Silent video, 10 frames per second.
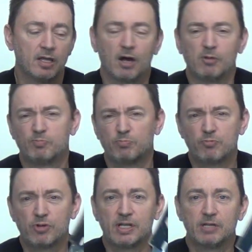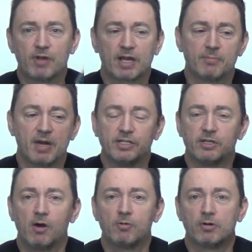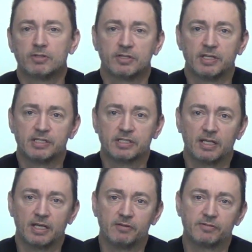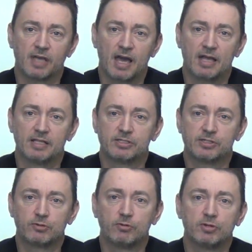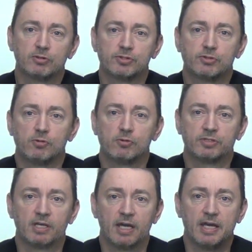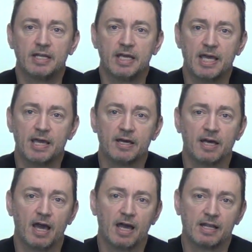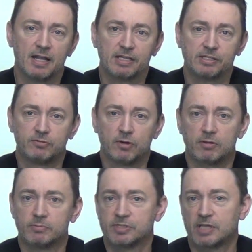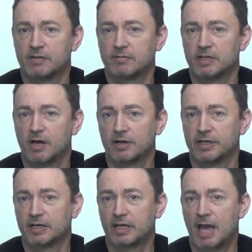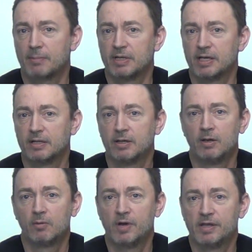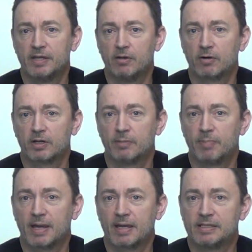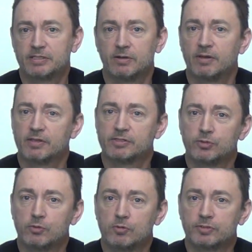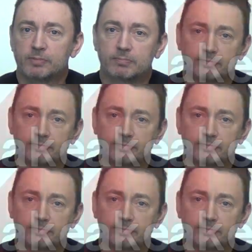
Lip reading: I really recommend you hold on to these sleeves and store your saws in here unless you've got them safely hung in a cabinet where they're not going to bang into other saws.